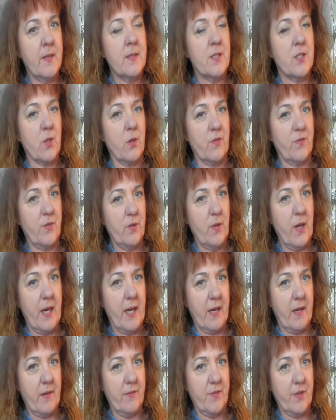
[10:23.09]
So if you
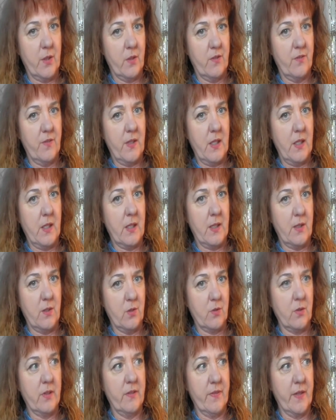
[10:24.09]
have an RV and
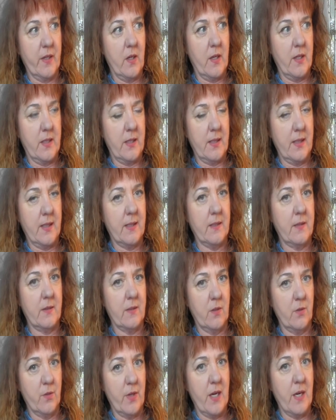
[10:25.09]
you're living on it
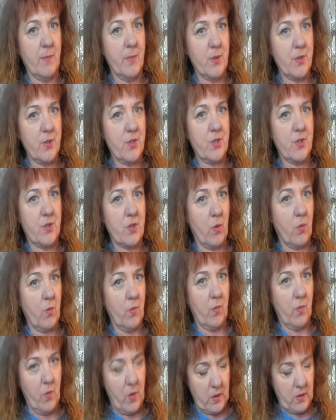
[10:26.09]
and your neighbors don't
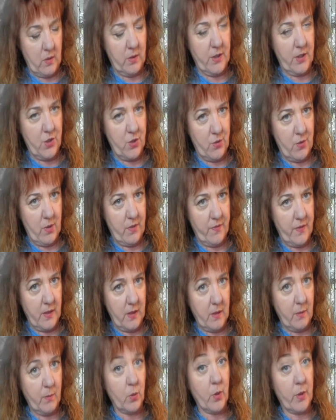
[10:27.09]
want to look at your RV
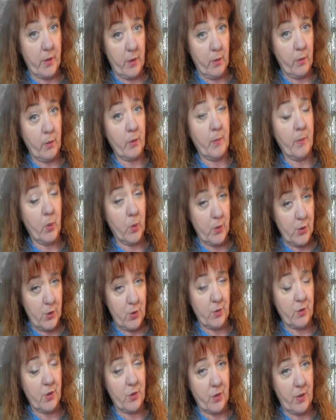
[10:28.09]
anymore, they're going to report
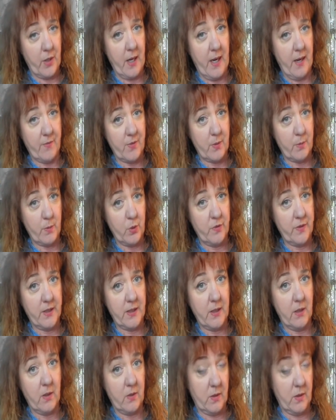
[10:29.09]
you and you're going to have to move it.